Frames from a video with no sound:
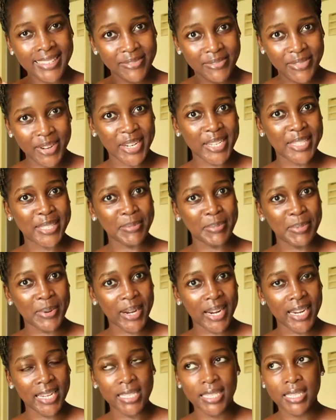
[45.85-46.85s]
Very
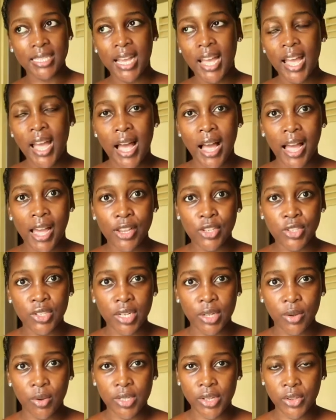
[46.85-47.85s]
surprised. I
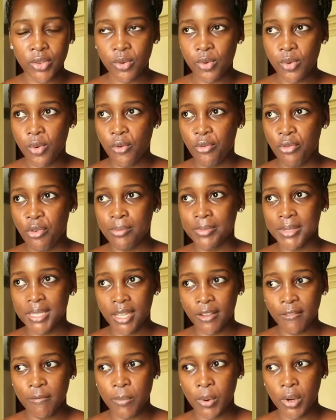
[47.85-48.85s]
usually order Yokuku from
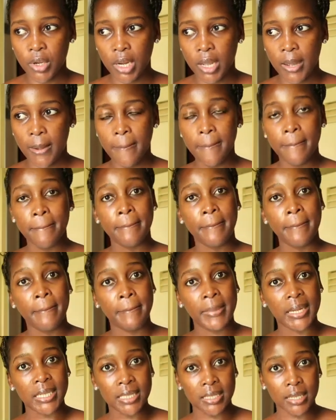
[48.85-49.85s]
SafeBoda,
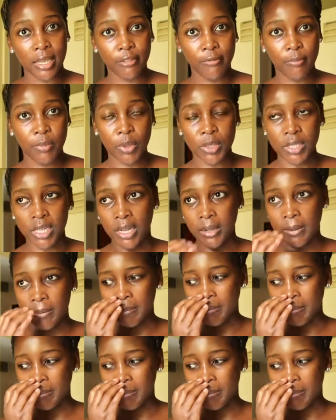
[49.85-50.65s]
but SafeBoda